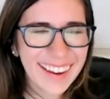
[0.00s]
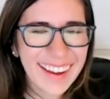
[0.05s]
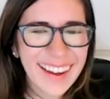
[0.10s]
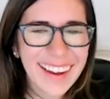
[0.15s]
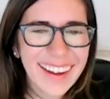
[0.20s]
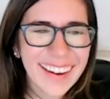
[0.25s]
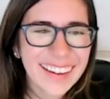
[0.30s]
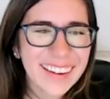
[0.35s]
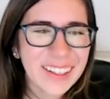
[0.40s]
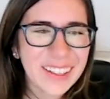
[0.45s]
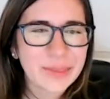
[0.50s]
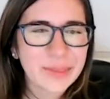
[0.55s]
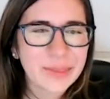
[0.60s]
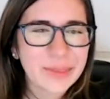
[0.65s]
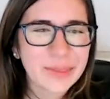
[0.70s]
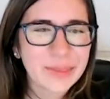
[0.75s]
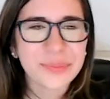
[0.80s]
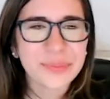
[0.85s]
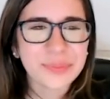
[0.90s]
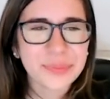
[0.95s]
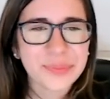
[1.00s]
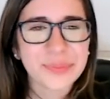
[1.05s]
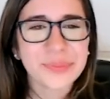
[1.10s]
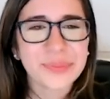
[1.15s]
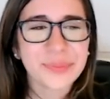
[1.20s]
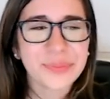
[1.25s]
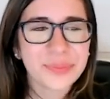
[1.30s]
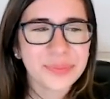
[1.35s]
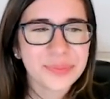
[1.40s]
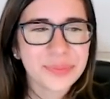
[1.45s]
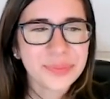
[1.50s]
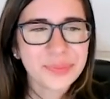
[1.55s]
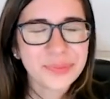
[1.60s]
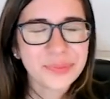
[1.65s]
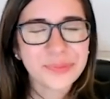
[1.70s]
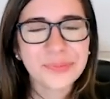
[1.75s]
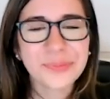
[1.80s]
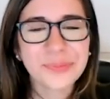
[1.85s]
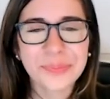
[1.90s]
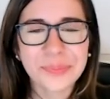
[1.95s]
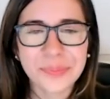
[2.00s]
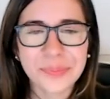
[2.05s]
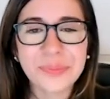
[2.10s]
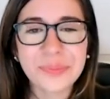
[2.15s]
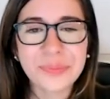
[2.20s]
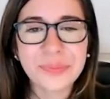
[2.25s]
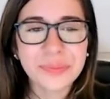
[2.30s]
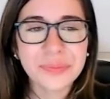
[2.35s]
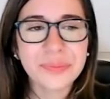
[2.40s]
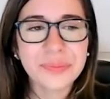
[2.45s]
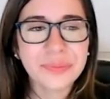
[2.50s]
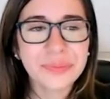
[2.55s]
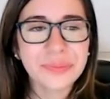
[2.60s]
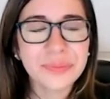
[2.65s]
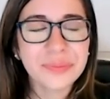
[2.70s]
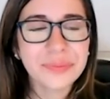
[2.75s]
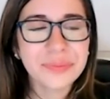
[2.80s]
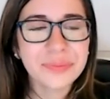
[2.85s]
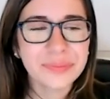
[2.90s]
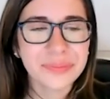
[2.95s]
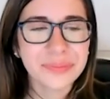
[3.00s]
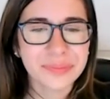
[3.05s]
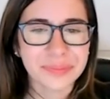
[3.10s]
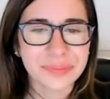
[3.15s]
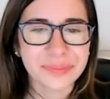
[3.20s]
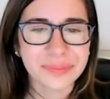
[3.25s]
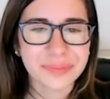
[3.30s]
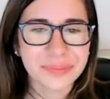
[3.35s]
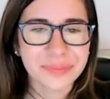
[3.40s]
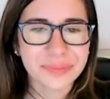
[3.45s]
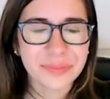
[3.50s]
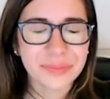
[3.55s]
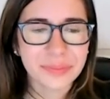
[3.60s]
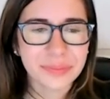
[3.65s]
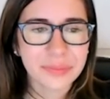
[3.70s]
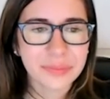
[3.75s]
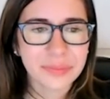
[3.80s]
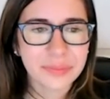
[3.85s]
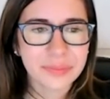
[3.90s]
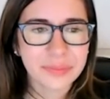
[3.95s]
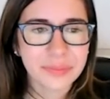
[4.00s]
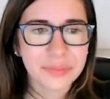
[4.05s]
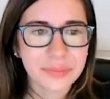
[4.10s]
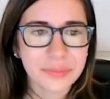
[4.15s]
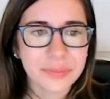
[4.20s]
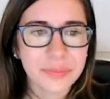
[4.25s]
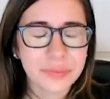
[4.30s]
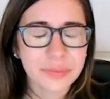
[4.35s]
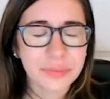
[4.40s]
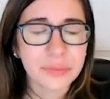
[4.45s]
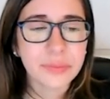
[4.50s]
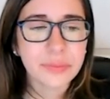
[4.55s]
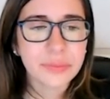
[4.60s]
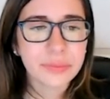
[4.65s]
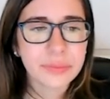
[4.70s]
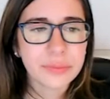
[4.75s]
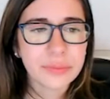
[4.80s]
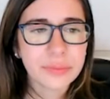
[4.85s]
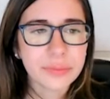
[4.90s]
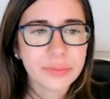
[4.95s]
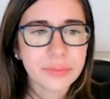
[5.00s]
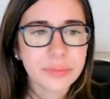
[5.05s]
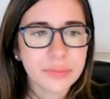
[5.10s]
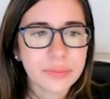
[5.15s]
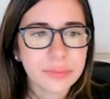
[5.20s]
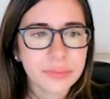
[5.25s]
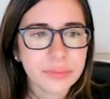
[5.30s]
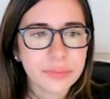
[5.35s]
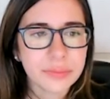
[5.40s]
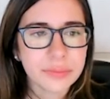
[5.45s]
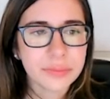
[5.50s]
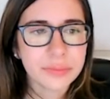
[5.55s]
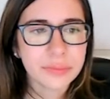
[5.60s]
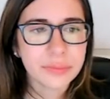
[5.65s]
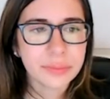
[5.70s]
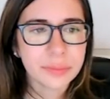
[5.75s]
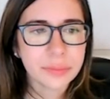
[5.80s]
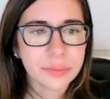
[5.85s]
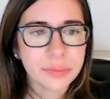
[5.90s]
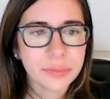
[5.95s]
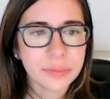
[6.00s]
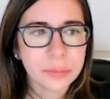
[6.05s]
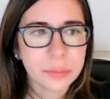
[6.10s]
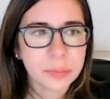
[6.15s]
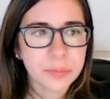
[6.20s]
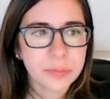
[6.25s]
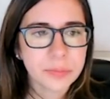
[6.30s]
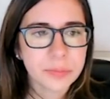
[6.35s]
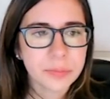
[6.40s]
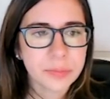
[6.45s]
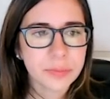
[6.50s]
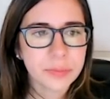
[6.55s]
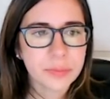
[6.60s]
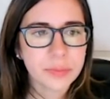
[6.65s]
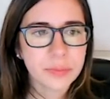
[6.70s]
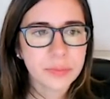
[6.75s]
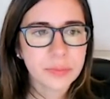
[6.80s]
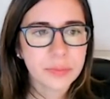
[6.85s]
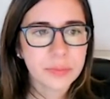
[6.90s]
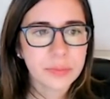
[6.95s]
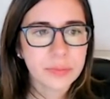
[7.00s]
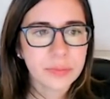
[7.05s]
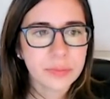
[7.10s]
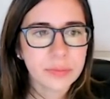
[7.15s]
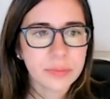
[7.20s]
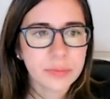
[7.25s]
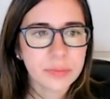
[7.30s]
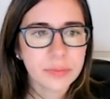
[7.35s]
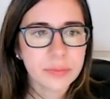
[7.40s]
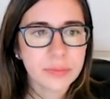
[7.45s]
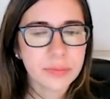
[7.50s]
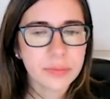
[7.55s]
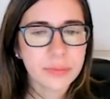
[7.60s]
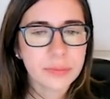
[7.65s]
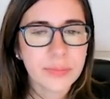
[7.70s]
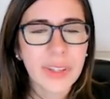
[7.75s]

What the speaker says: (silent)